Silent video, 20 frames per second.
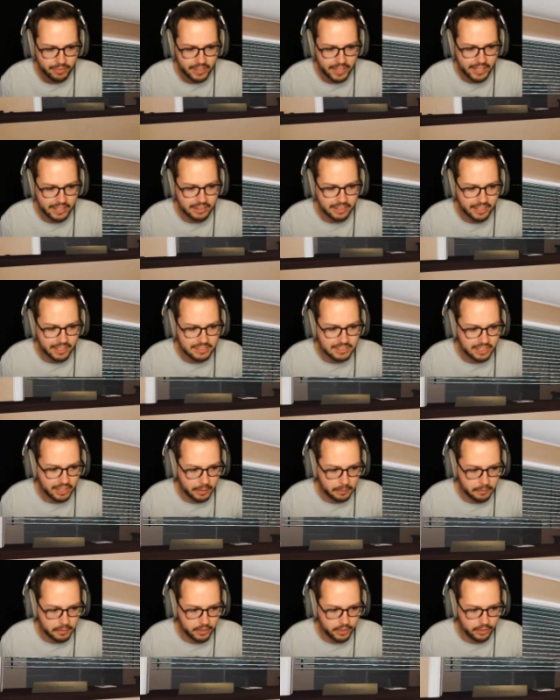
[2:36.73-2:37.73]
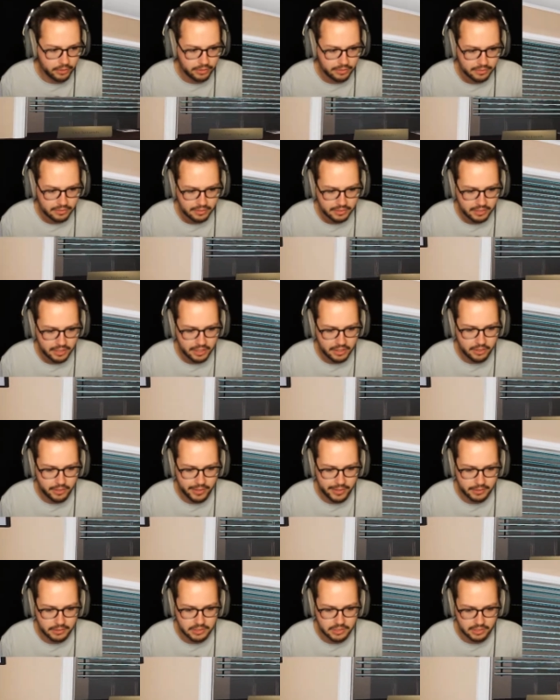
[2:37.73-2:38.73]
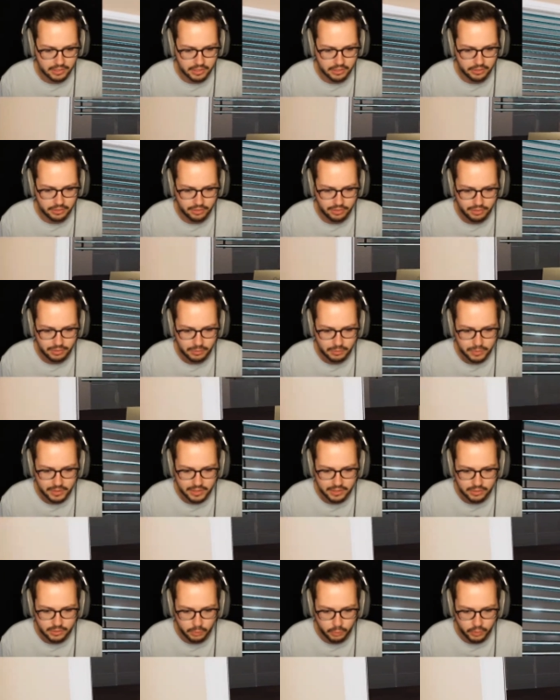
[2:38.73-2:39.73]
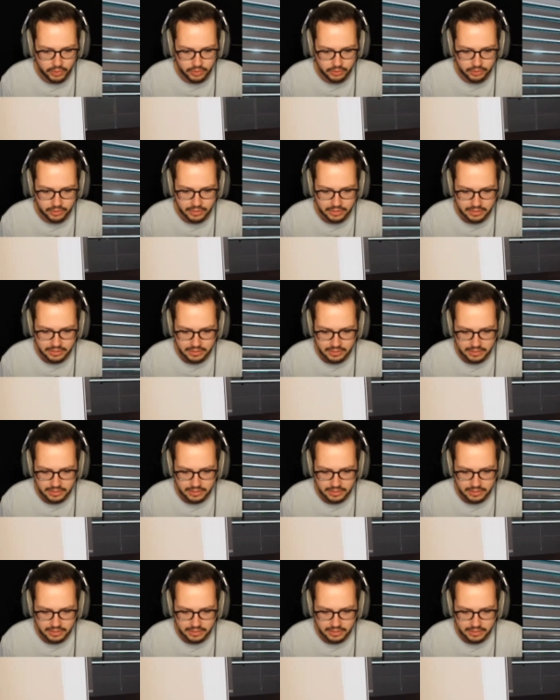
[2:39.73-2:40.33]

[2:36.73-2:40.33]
at nighttime though? And they're out to lunch. Well, that's weird.